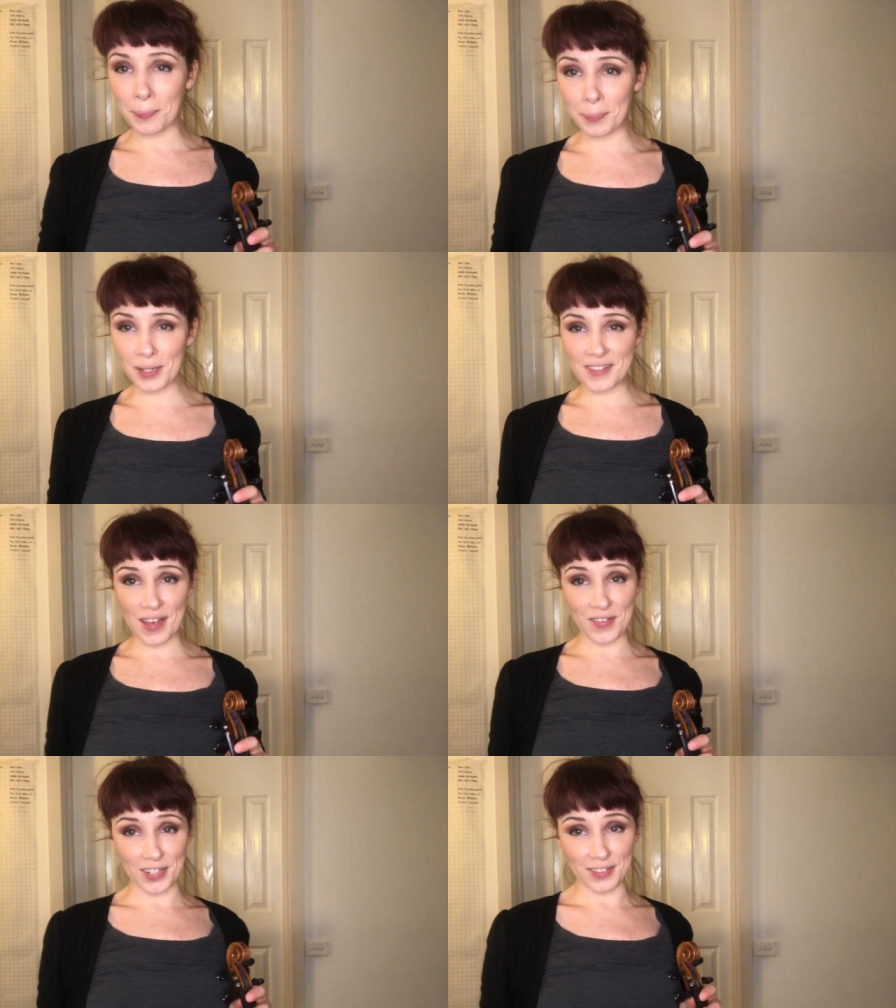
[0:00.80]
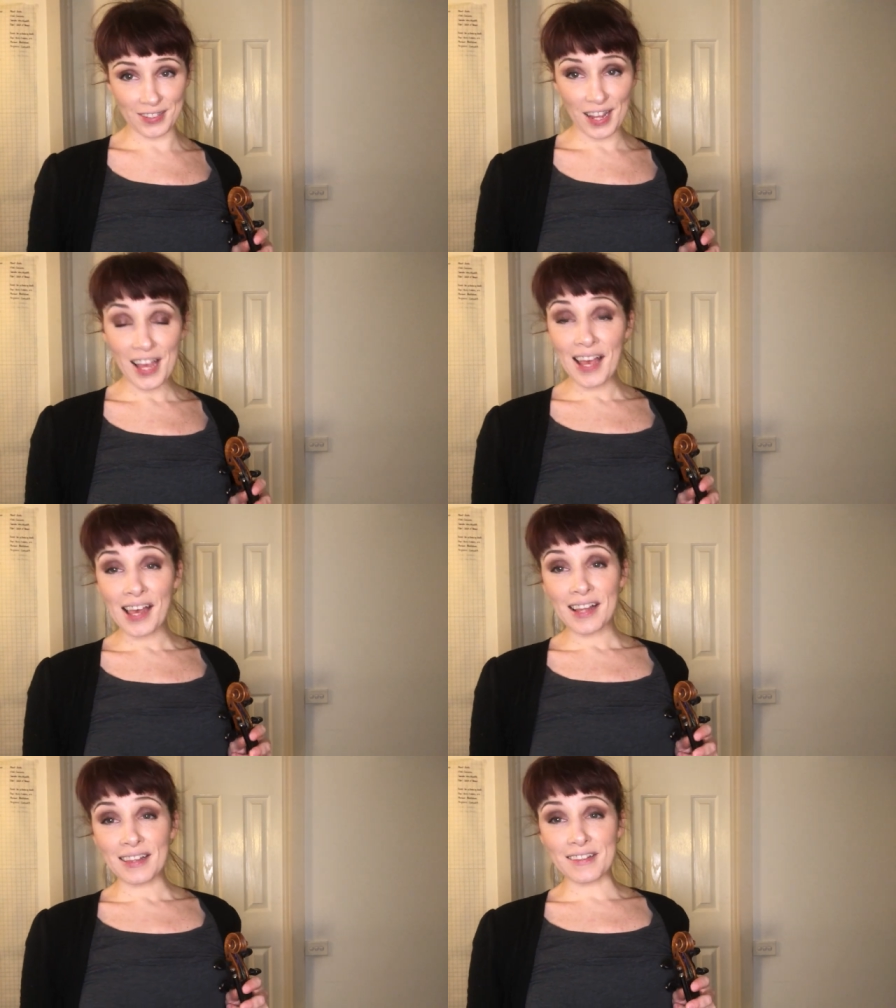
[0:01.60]
Book 7.
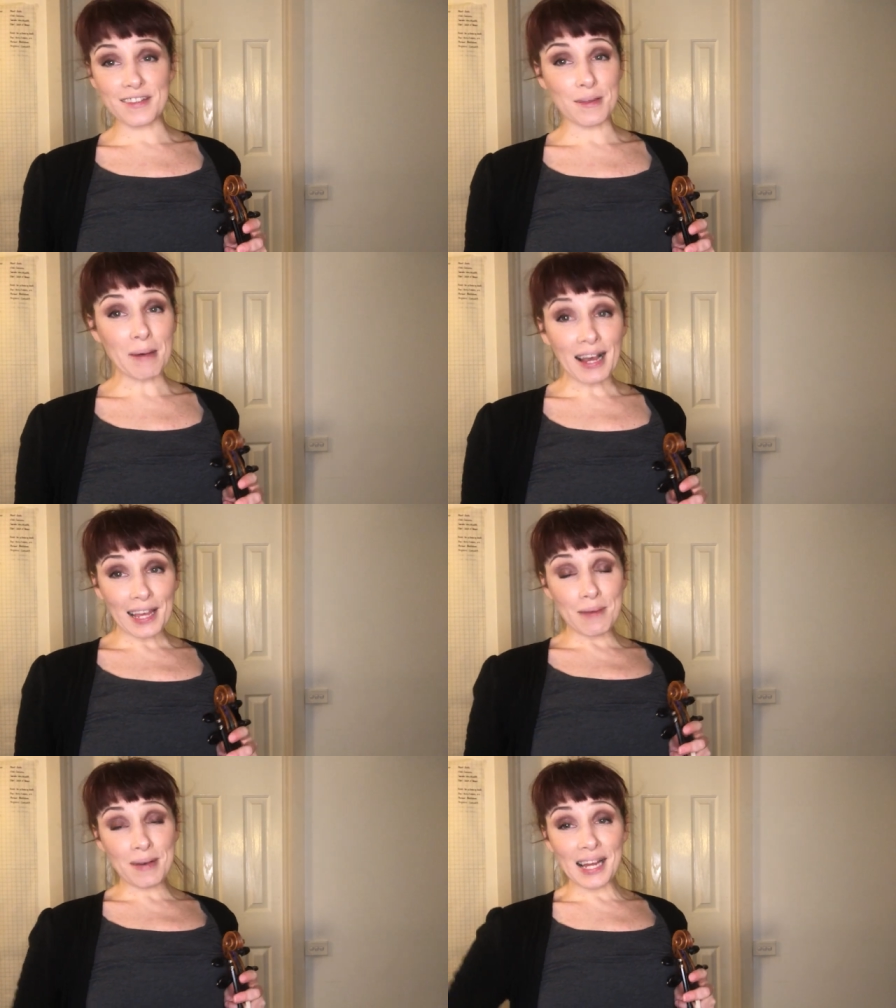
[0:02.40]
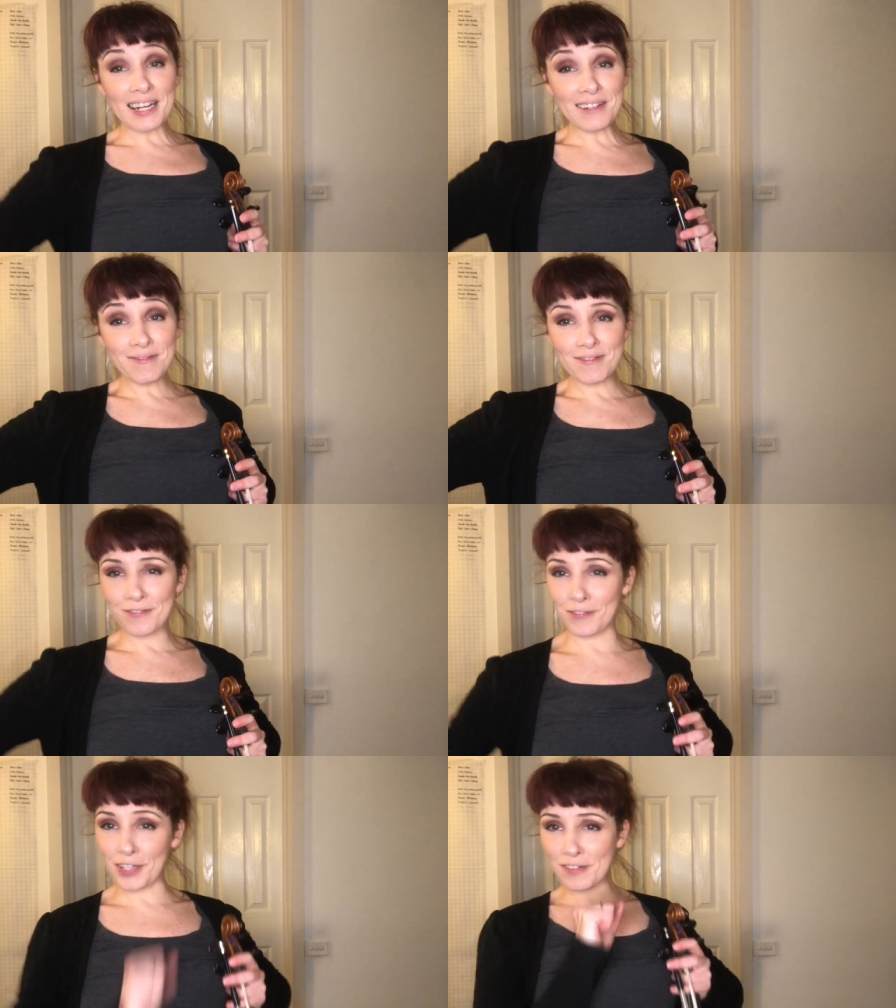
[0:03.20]
This is the Bach A minor,
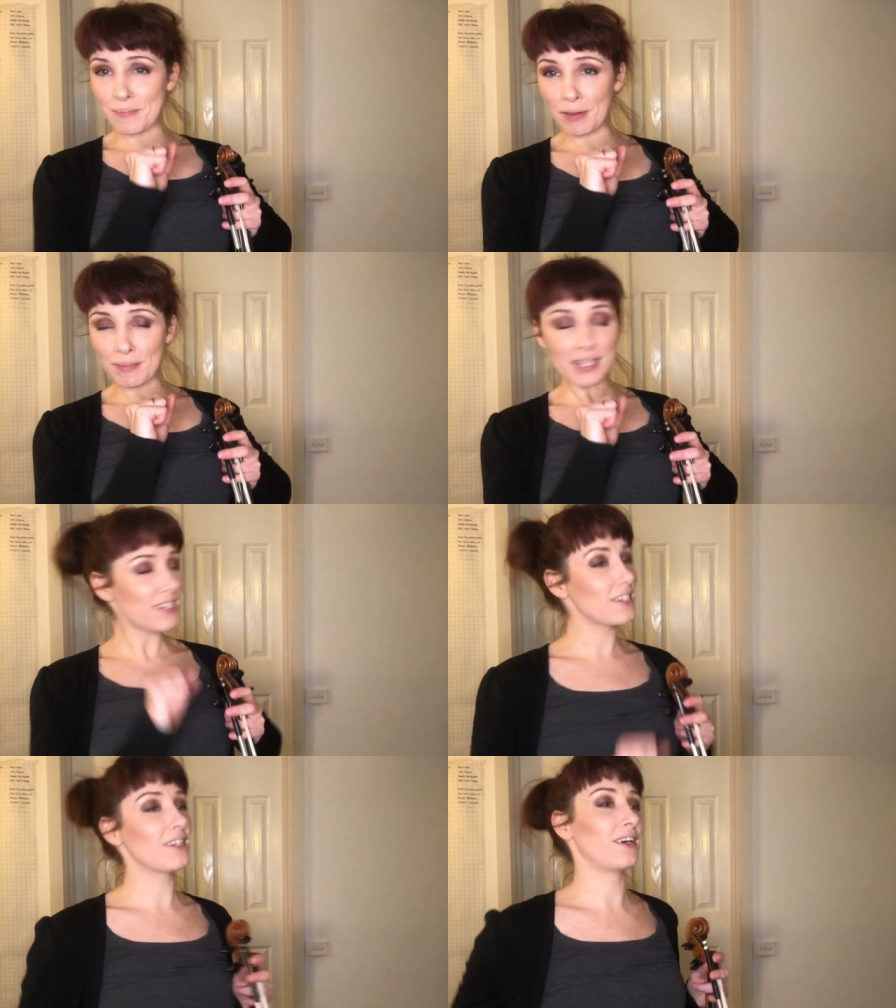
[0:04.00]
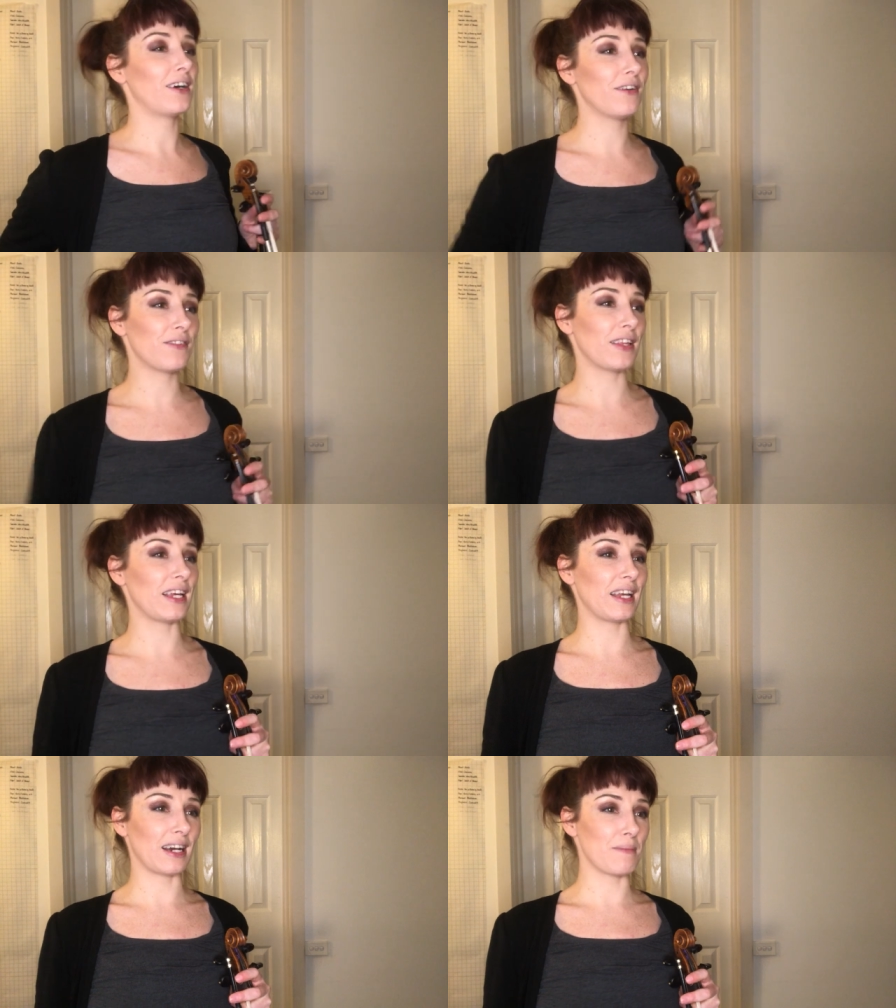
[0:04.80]
first movement of
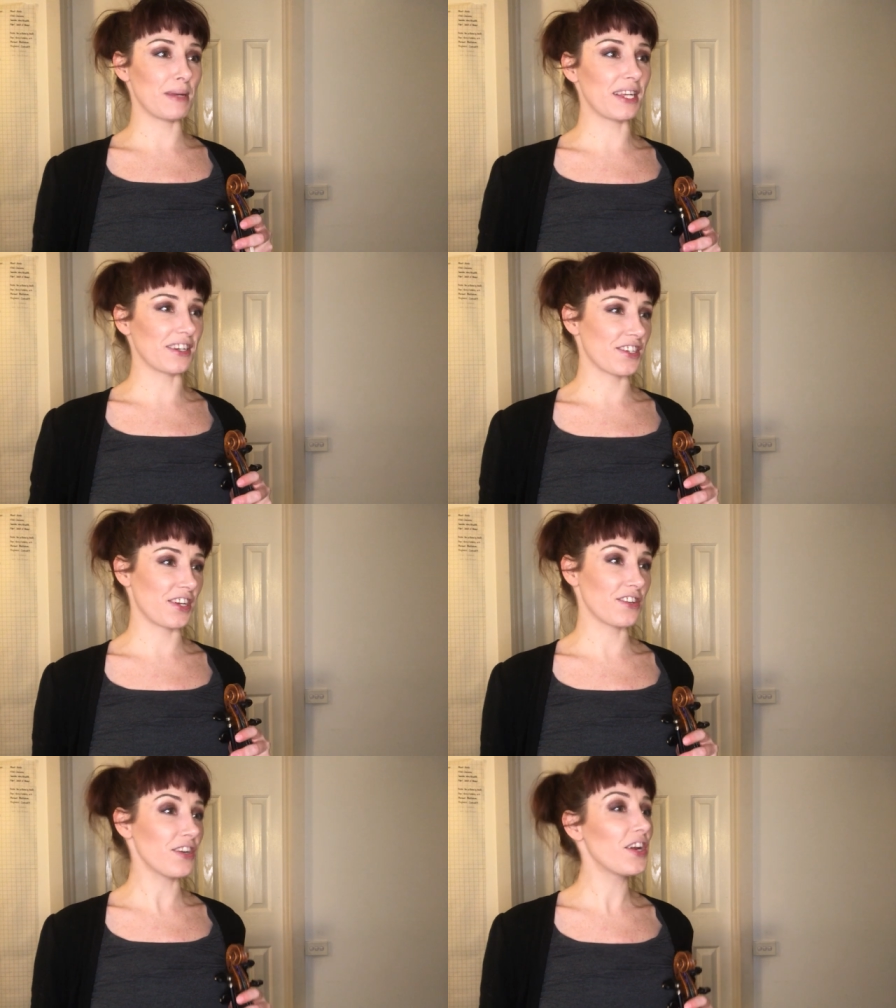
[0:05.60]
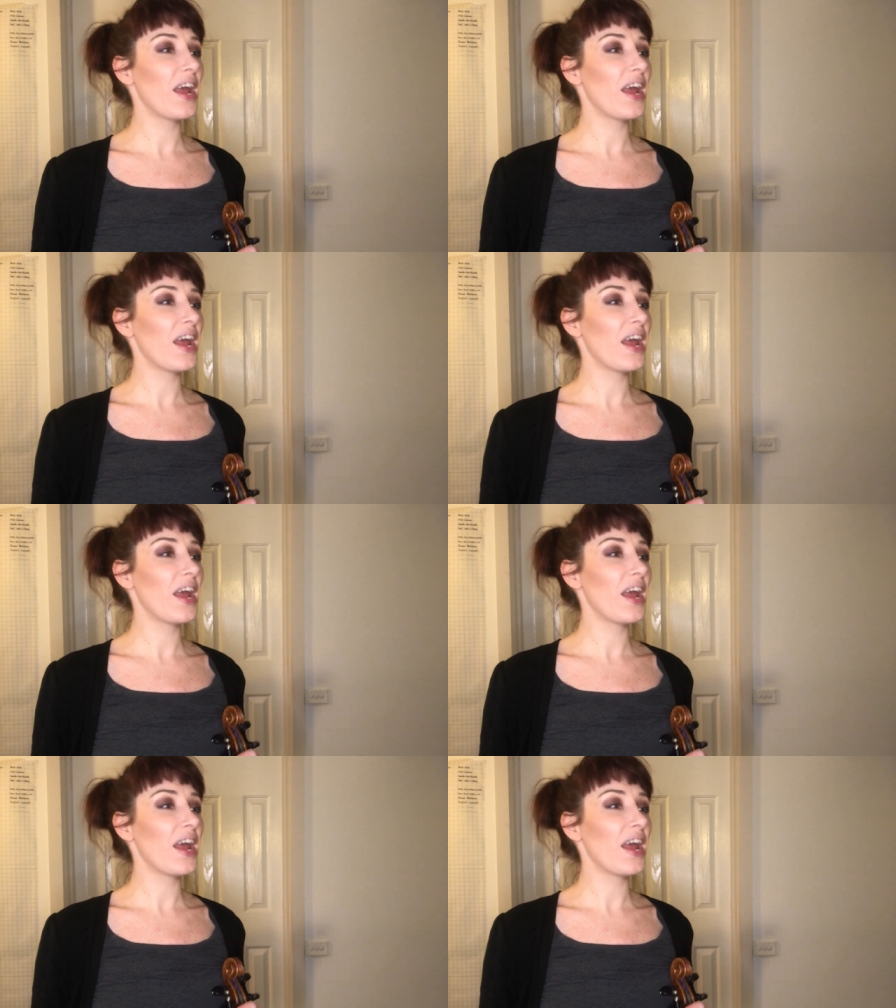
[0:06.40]
the Big Concerto.